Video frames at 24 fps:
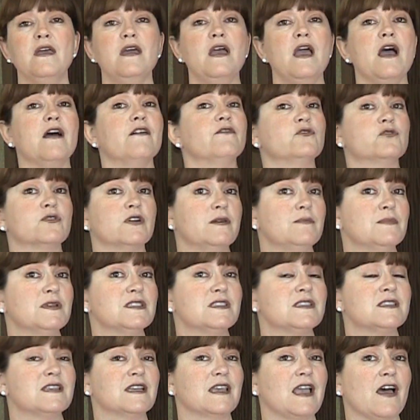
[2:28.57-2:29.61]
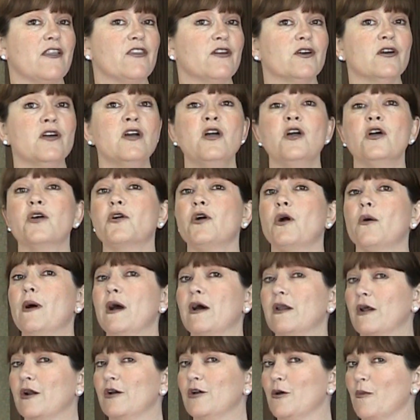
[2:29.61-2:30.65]
have treatments together, go
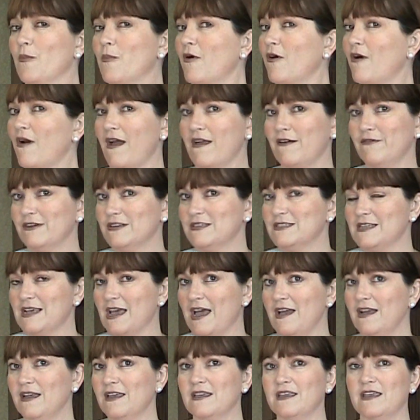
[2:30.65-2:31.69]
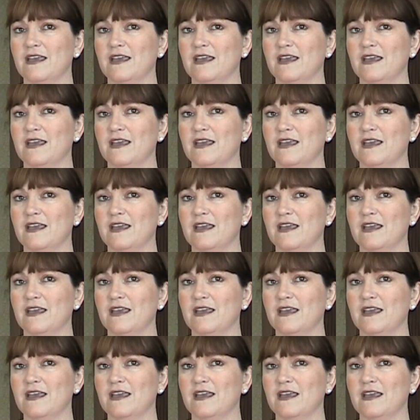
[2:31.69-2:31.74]
out on your private deck,